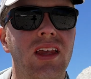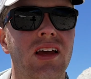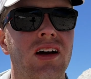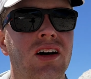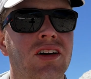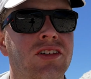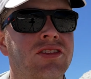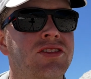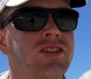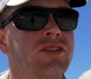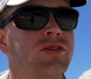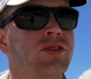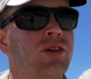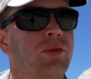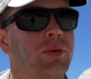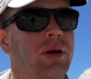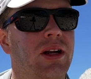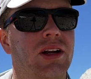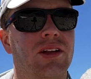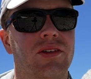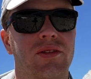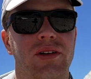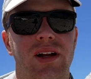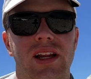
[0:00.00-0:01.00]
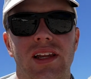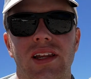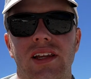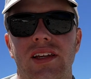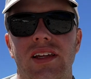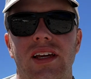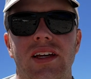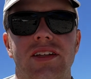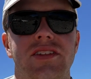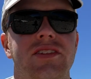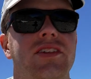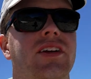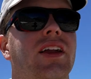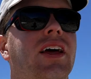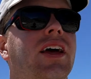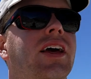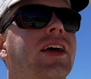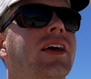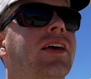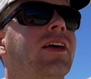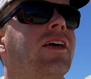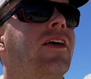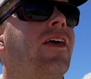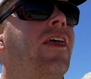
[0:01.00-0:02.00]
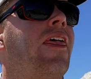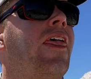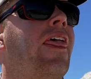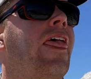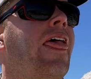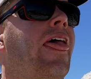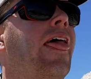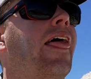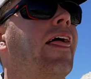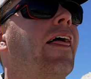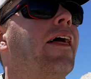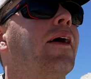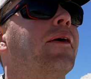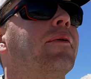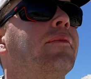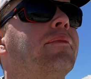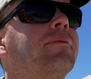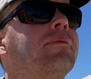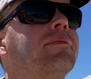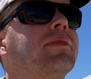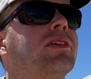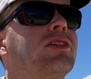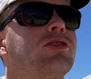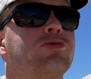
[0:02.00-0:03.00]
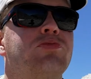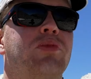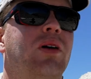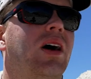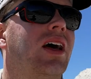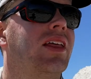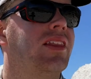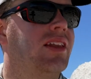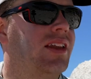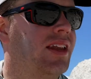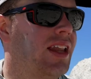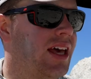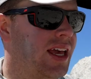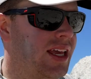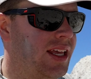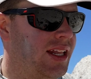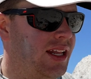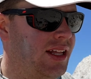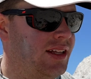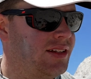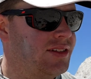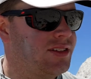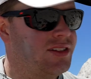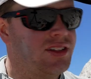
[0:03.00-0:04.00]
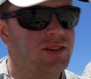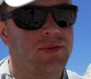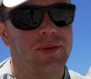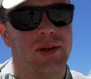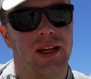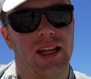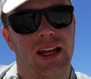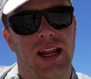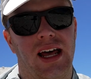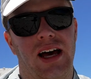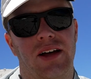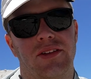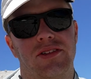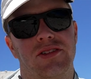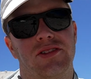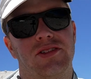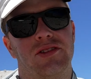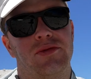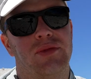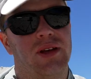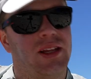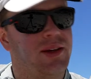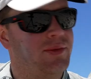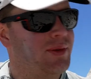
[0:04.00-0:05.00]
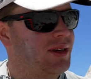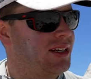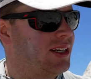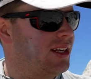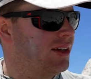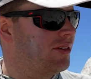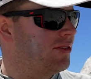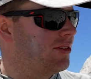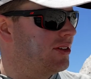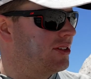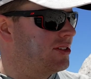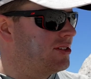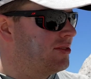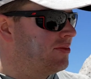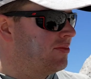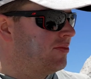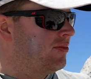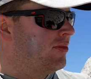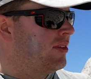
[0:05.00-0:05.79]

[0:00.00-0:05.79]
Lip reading: Honestly, feel better than what I did yesterday. It was probably the night sleeping at altitude made a big difference.